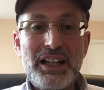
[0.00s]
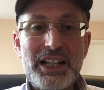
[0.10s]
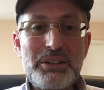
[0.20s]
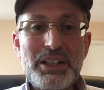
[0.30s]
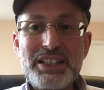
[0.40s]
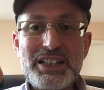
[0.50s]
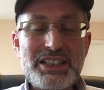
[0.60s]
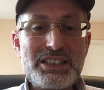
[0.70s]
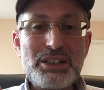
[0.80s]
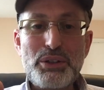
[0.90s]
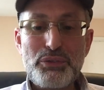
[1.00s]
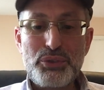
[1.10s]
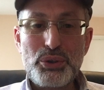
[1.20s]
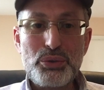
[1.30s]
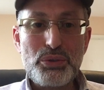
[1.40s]
Anyway, this is the
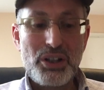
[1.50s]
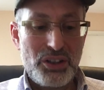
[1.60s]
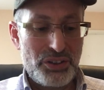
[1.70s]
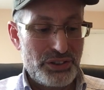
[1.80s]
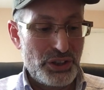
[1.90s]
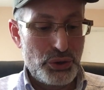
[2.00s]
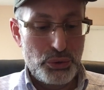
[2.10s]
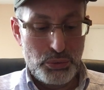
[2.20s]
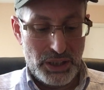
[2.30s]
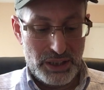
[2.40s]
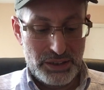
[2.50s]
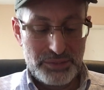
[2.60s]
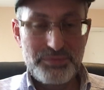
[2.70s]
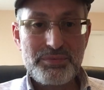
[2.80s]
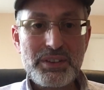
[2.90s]
review on the
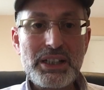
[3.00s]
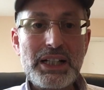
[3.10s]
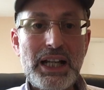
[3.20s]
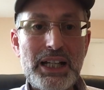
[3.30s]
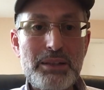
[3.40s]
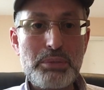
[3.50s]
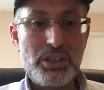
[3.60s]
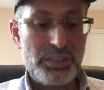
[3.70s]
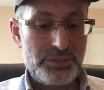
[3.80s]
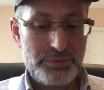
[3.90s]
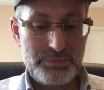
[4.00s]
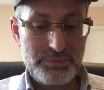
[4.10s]
Uwell Caliburn.